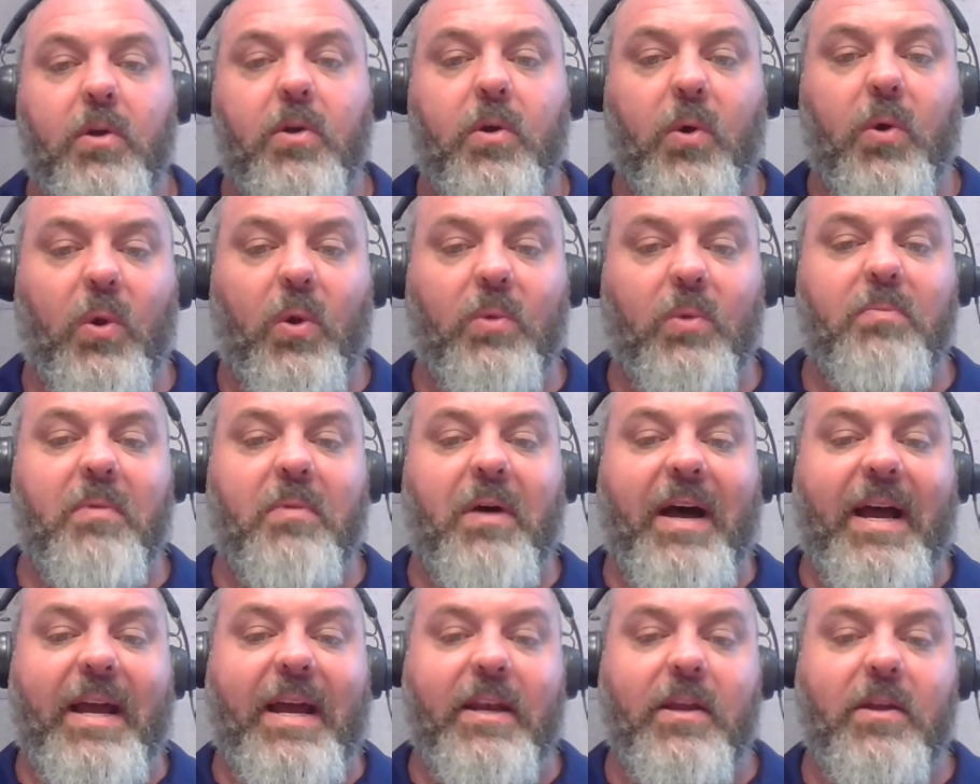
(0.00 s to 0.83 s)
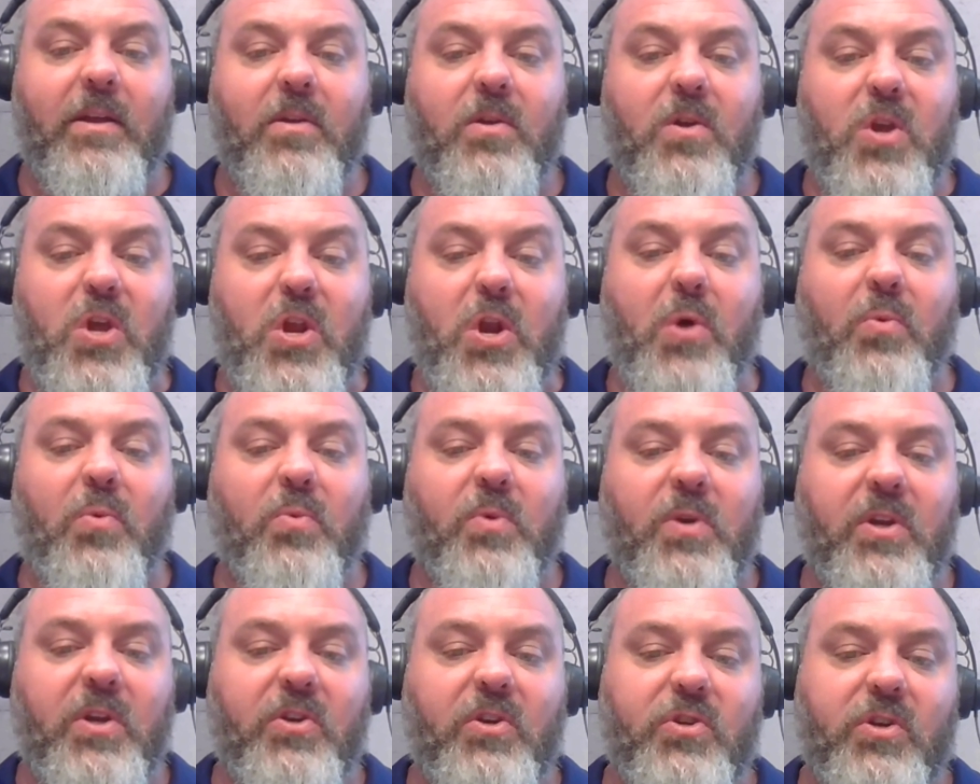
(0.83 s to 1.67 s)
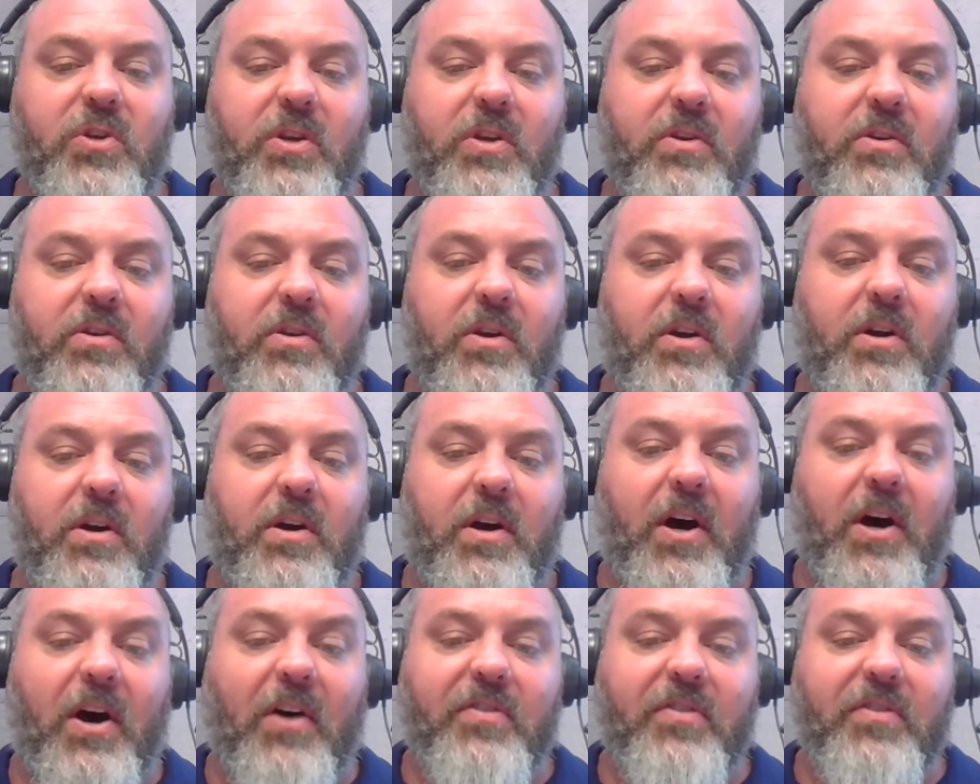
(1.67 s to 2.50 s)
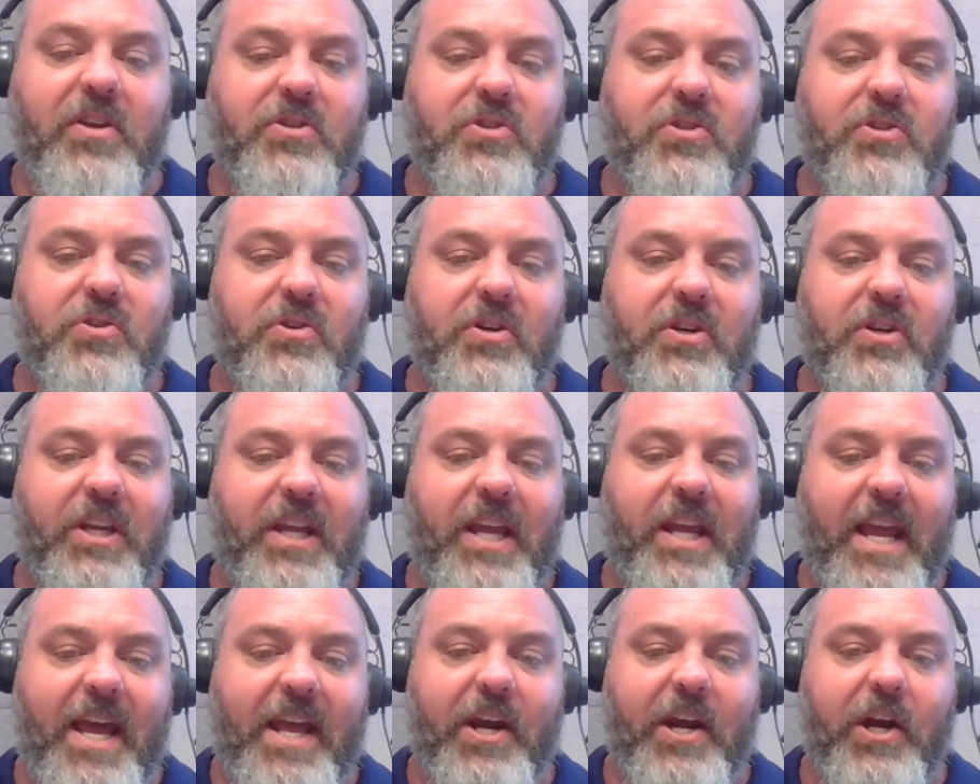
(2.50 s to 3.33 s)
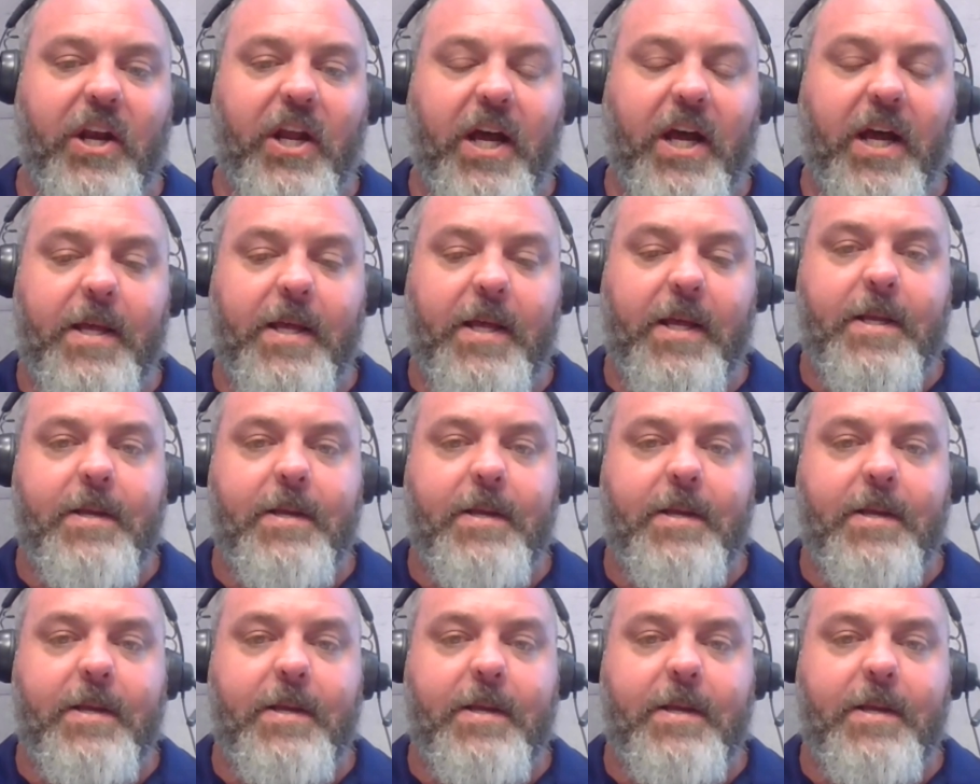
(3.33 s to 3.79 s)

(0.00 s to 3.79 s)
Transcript: gold mining, you know, region of Eastern Canada.